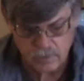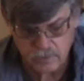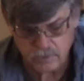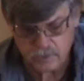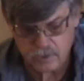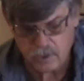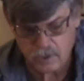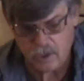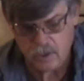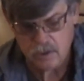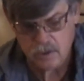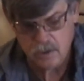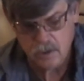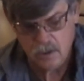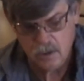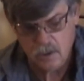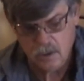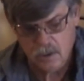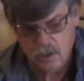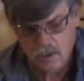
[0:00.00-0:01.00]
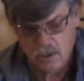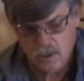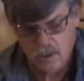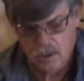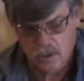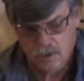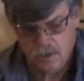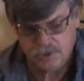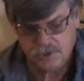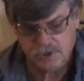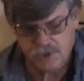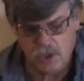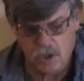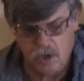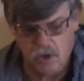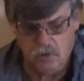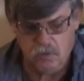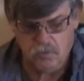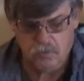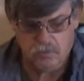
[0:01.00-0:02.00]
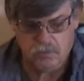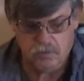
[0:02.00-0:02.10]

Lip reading: Okay? So,